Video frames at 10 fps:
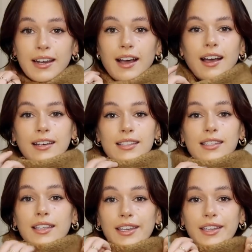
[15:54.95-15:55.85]
And
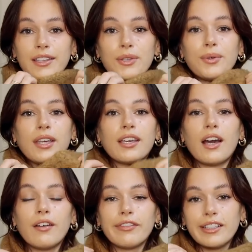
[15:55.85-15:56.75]
honestly, you can
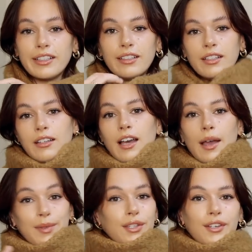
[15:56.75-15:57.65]
cover,
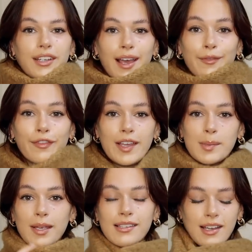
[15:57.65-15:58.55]
I mean, you're gonna have a
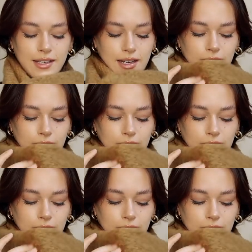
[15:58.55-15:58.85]
face mask on